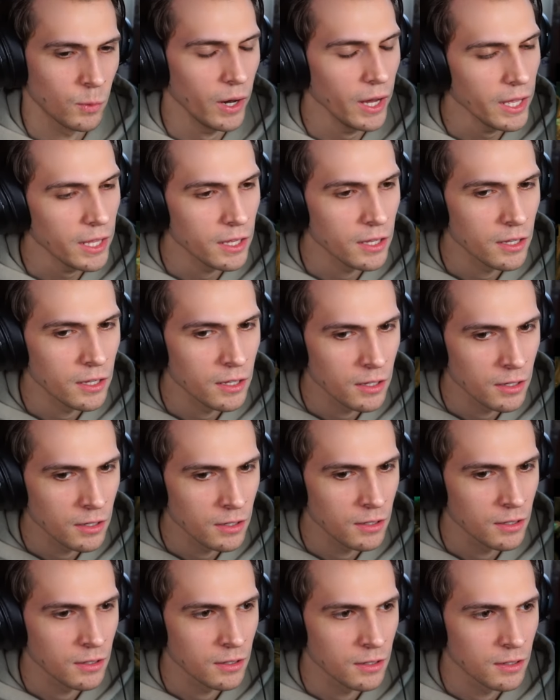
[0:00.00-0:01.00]
What?
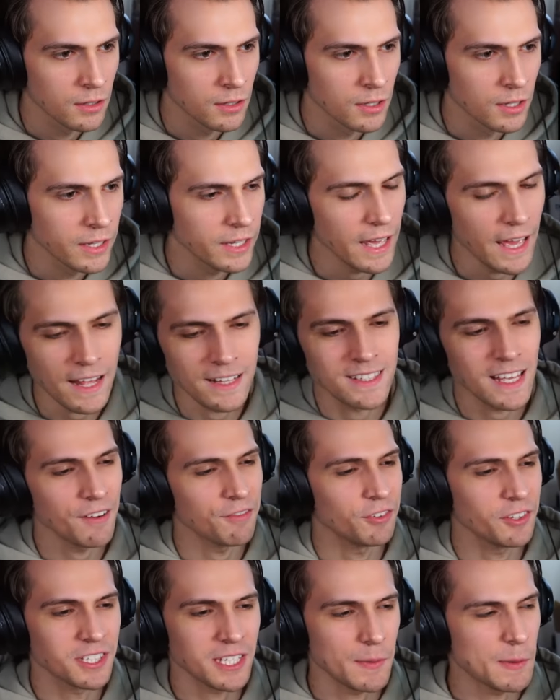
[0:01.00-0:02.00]
Yeah, it
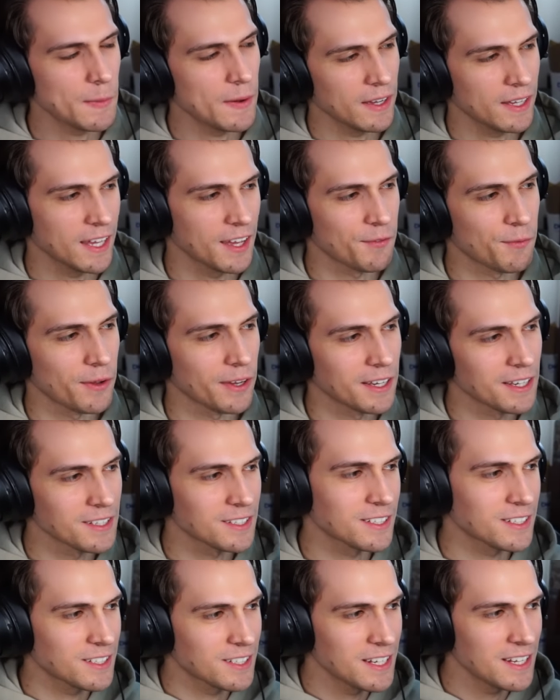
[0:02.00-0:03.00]
definitely something about Kingpin,
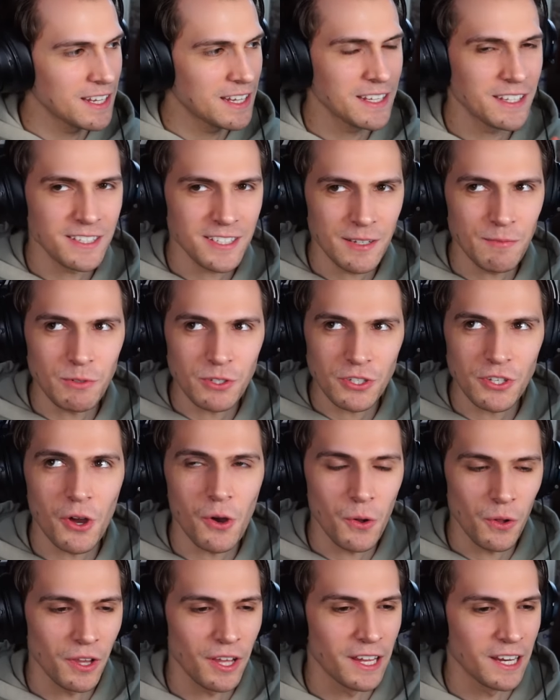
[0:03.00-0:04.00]
because he seems
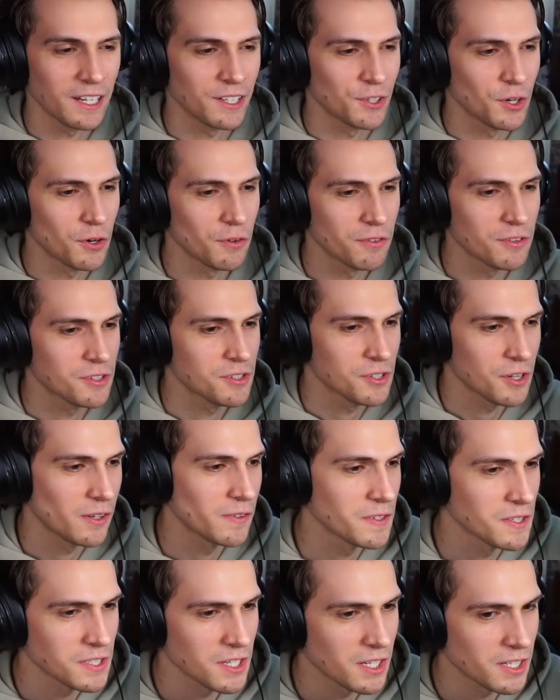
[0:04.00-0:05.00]
so like nervous
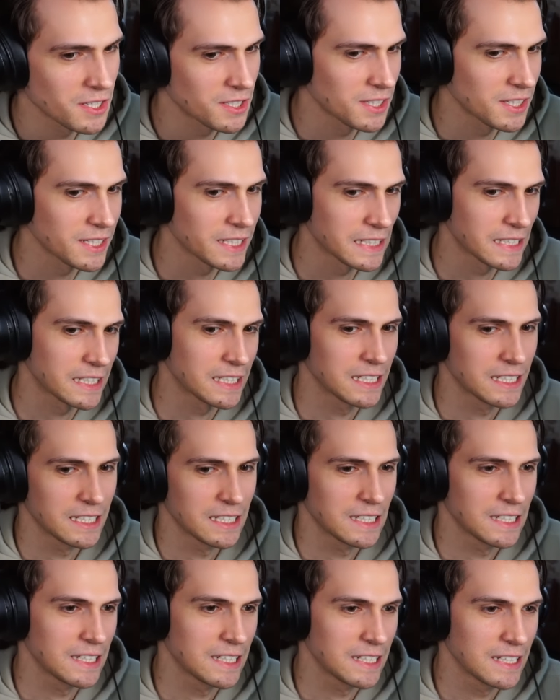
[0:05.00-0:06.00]
all of a sudden. Like,
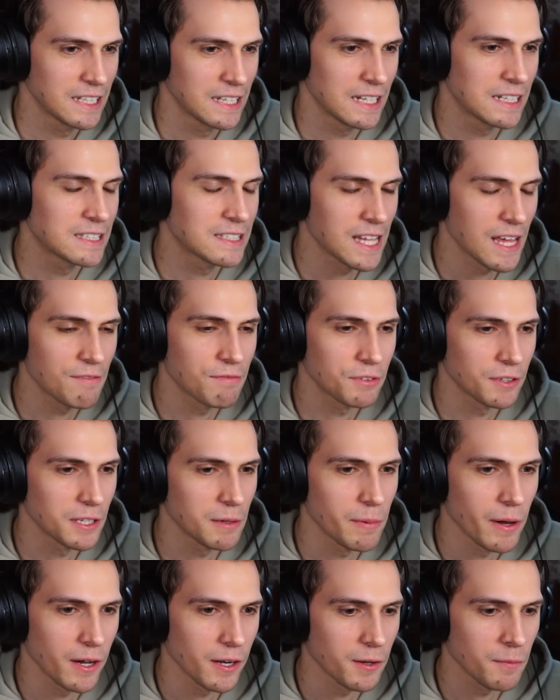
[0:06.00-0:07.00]
it's
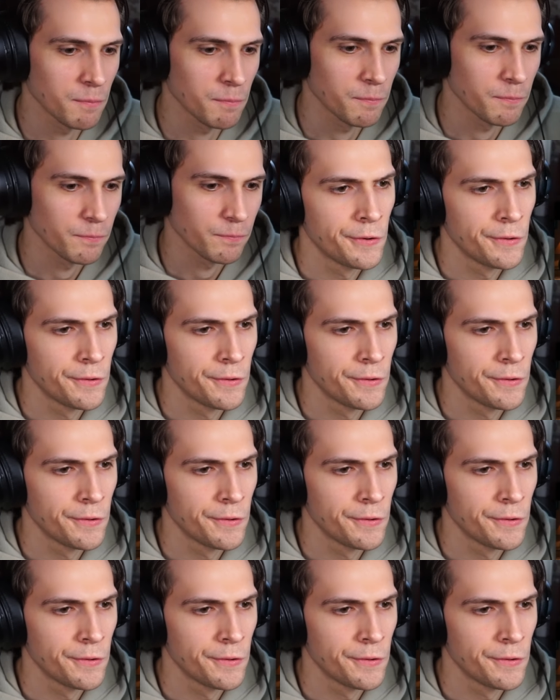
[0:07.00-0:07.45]
definitely about him.